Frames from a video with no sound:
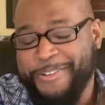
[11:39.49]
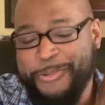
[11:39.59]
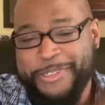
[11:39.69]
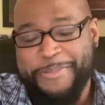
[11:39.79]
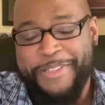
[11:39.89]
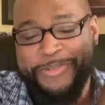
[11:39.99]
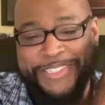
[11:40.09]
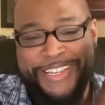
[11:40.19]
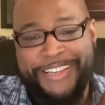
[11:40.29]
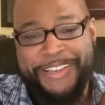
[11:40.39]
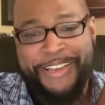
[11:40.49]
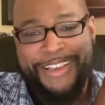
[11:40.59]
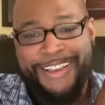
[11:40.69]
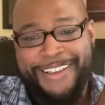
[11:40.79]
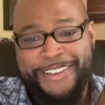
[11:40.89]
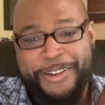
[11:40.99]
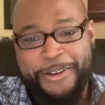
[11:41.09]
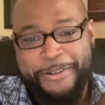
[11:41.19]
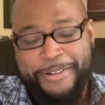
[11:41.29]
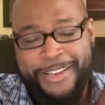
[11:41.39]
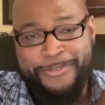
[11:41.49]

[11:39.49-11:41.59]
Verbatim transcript: Will Smith would say, you know,